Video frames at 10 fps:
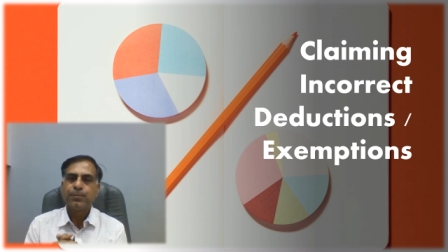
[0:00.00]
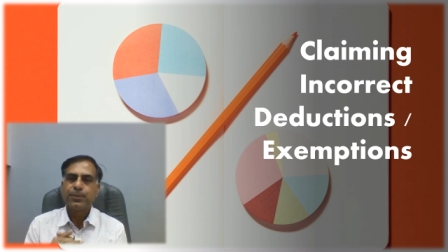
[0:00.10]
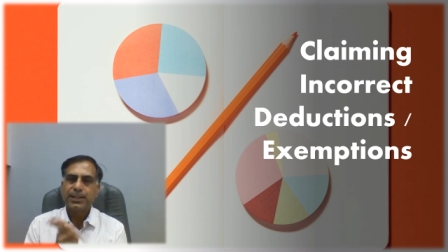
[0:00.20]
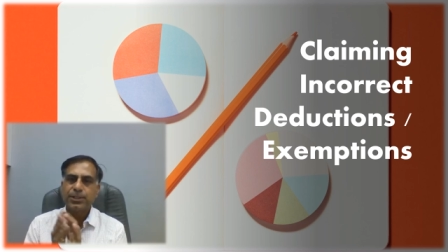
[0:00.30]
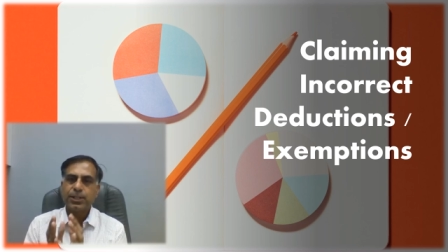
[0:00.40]

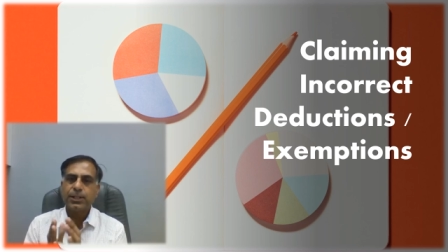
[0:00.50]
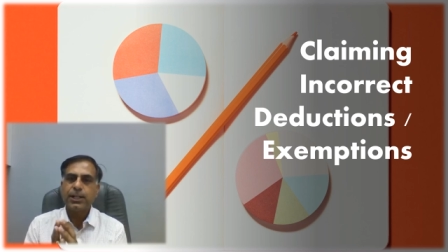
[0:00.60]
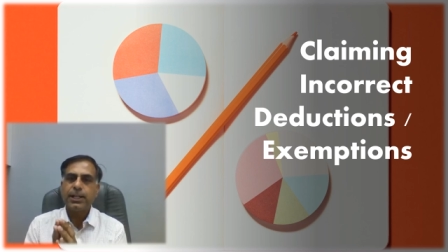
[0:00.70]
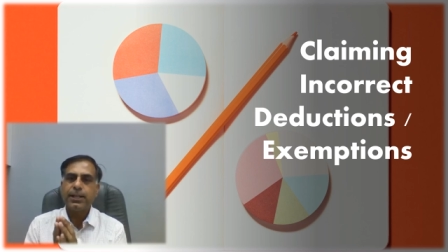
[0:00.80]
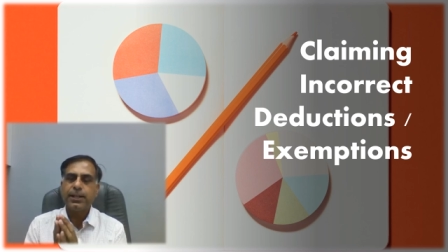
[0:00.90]
that
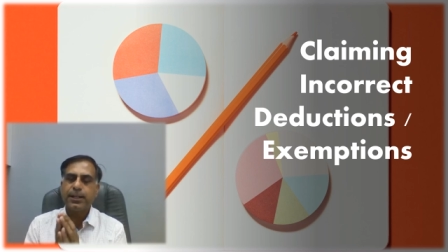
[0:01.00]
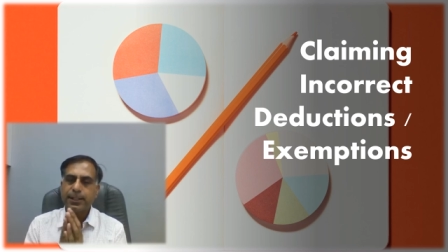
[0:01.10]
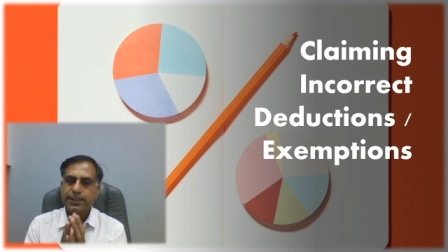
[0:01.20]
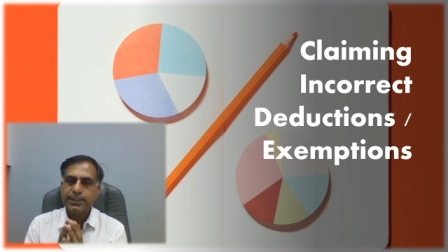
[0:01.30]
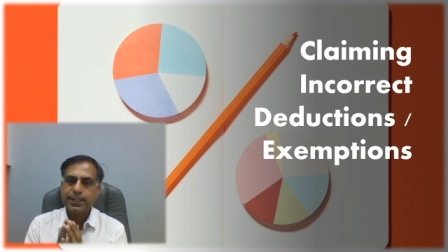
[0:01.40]
generally
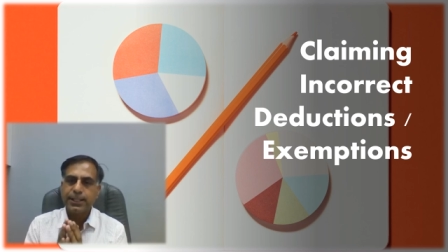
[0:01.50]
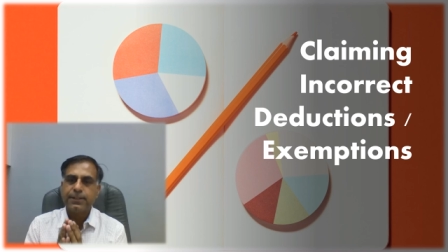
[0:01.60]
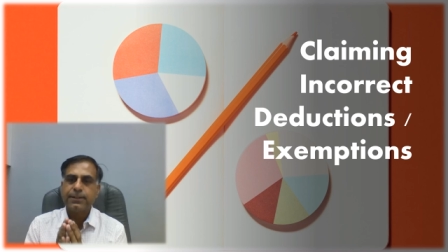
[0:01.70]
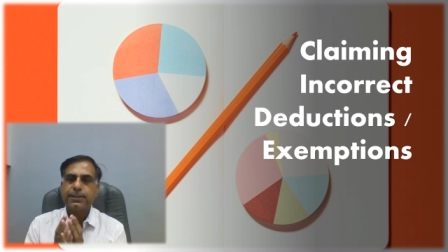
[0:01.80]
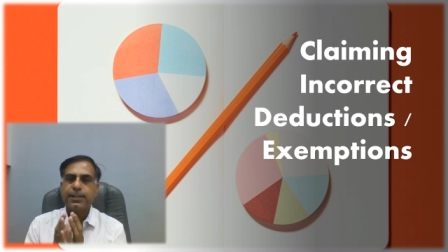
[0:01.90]
it is
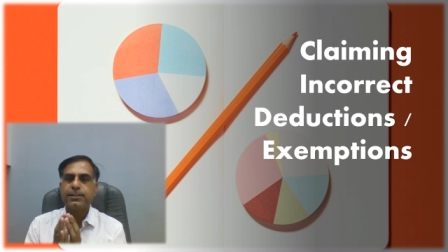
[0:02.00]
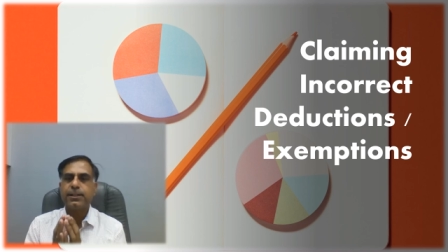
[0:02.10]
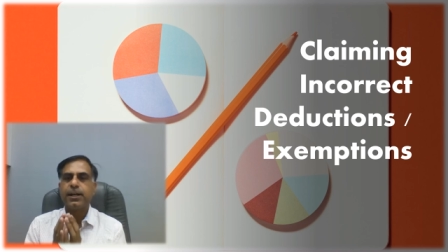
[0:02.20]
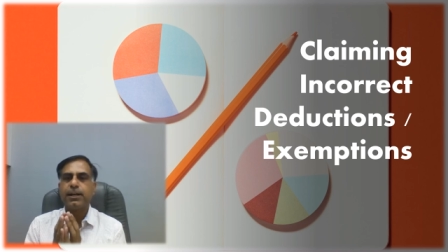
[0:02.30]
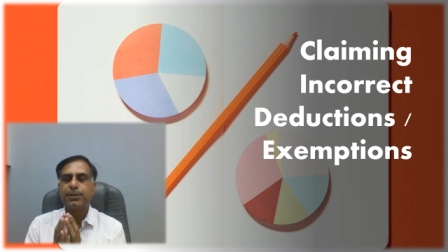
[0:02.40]
seen that
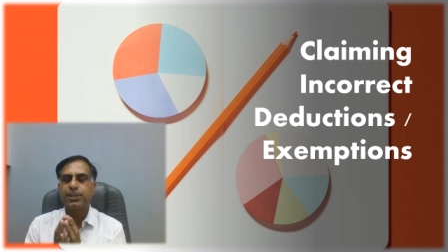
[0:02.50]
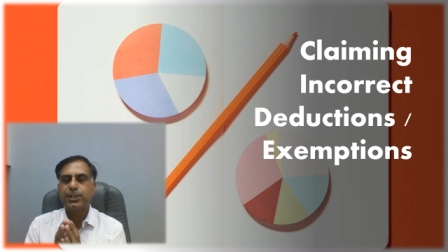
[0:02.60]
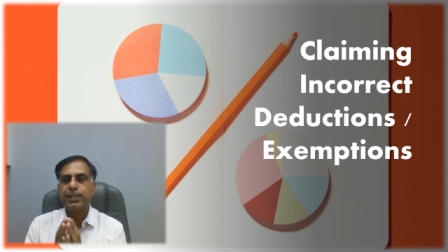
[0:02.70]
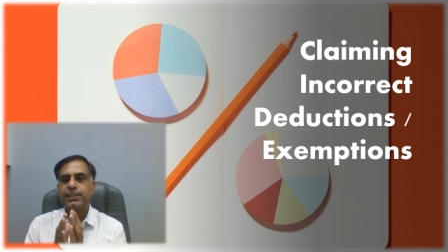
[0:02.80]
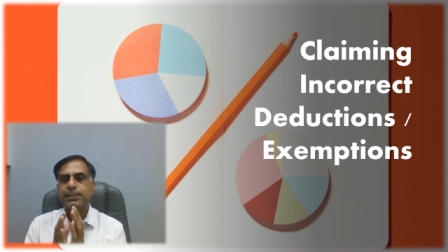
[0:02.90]
there are
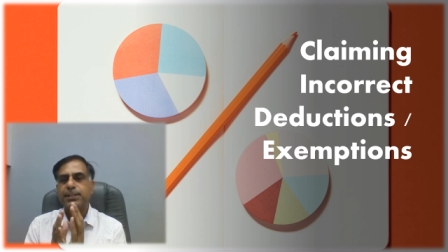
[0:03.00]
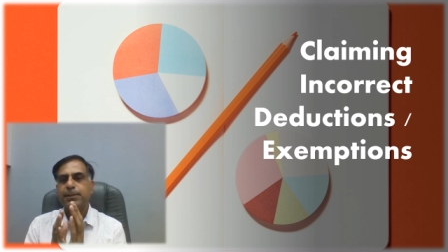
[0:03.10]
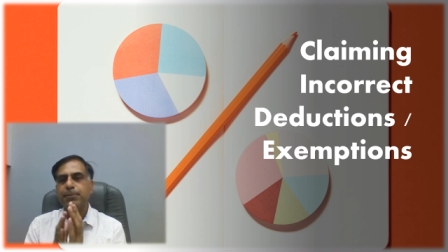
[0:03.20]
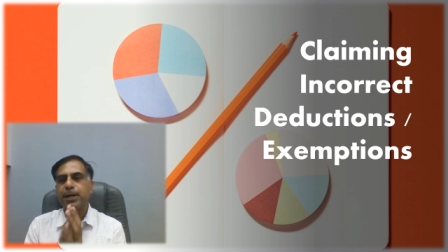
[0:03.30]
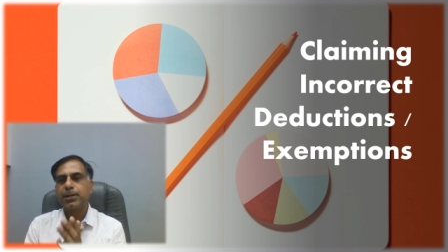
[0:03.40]
mistakes at the
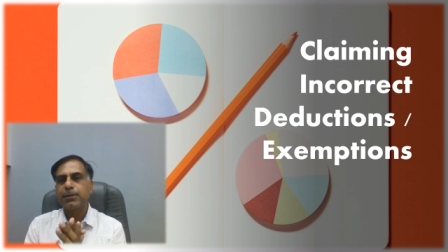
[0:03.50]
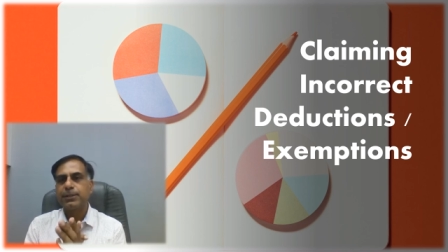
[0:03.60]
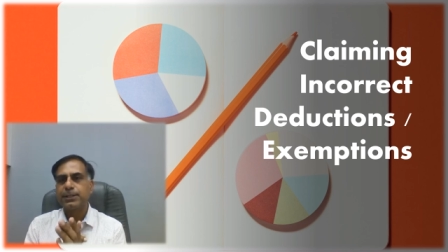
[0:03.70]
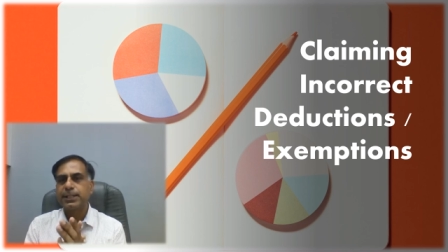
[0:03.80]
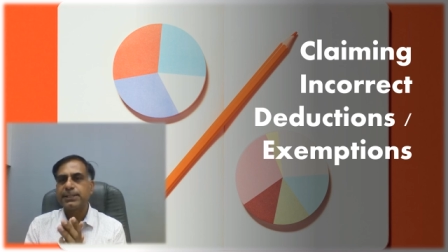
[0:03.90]
part of
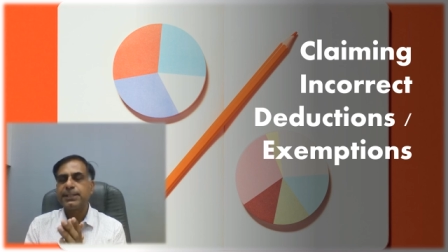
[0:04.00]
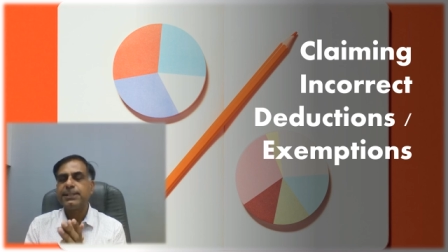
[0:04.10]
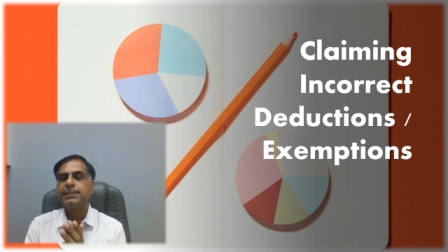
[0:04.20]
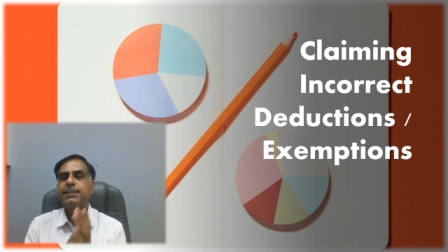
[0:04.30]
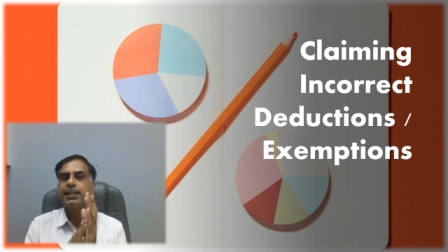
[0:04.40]

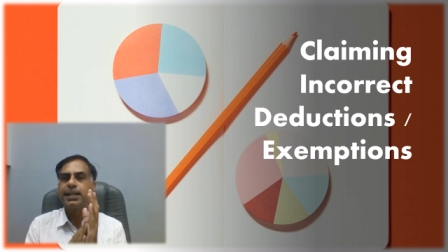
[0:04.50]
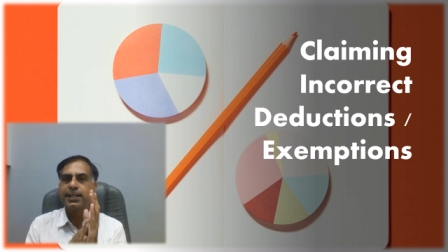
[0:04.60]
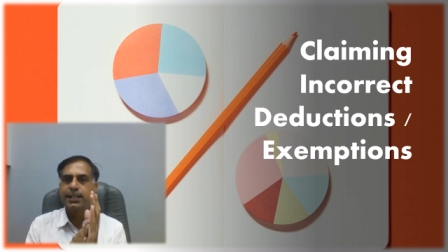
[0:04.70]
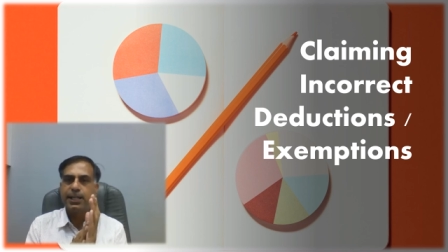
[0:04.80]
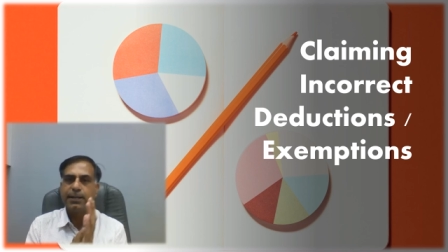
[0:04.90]
assessees
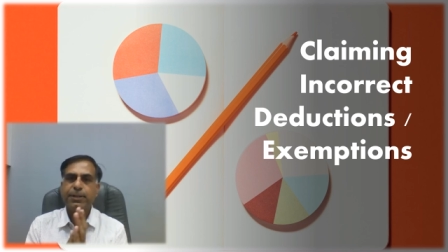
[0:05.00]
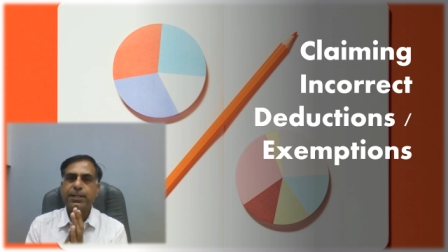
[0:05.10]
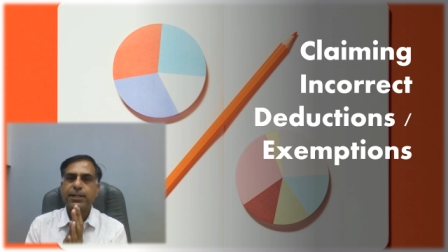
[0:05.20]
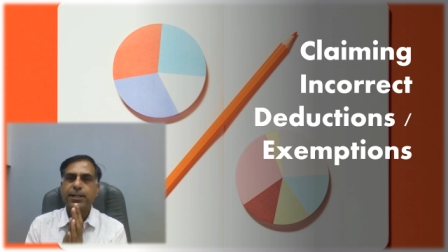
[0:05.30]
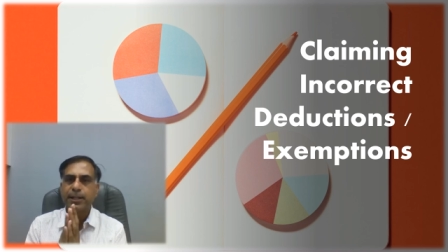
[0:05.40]
in claiming